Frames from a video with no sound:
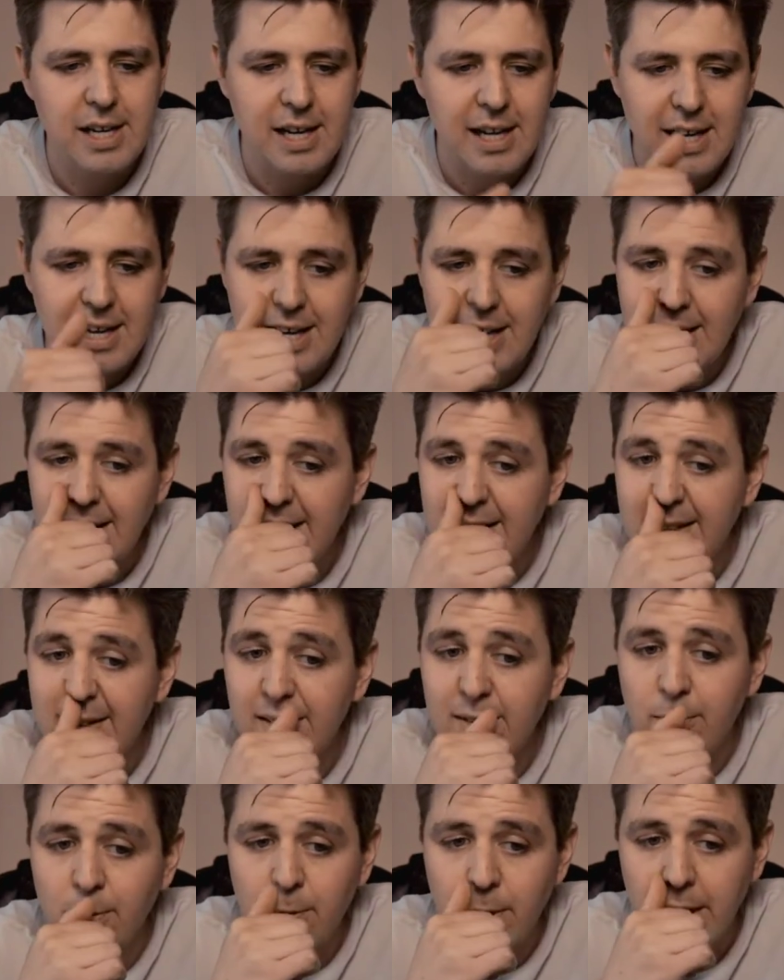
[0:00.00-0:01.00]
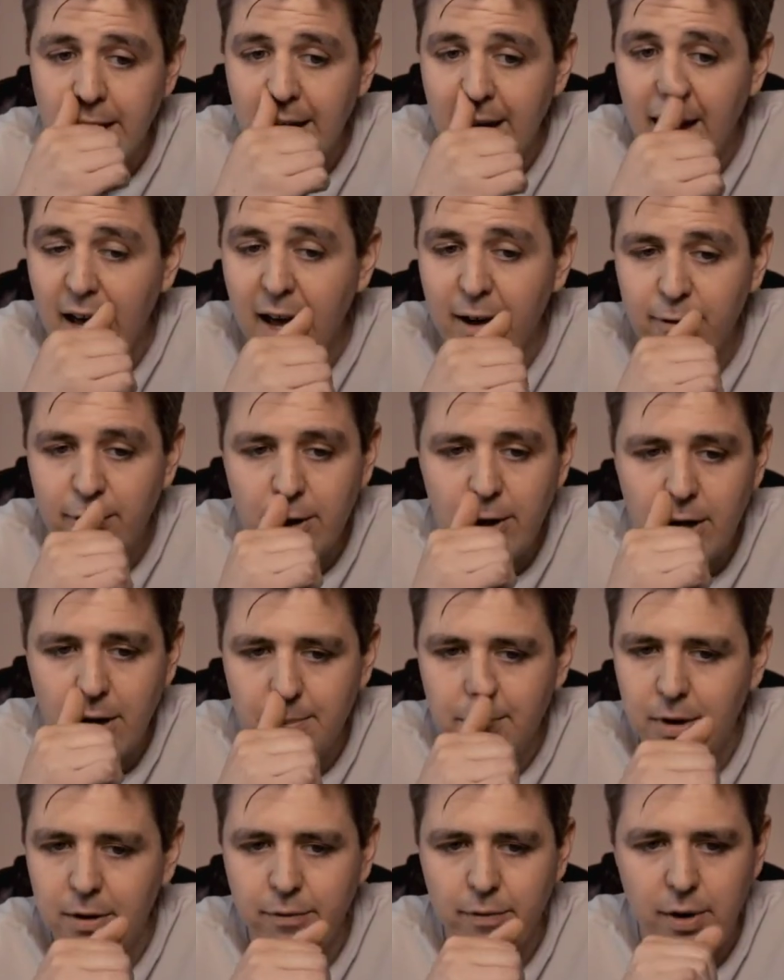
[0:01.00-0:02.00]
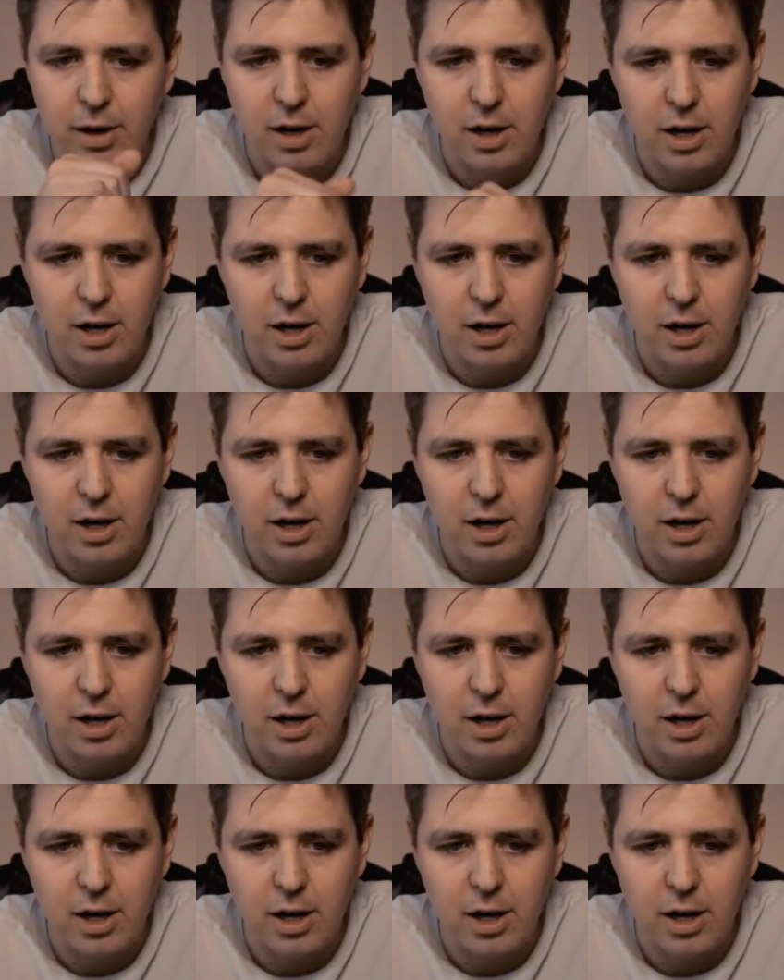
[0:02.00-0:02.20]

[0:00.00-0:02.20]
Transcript: and we have a couple of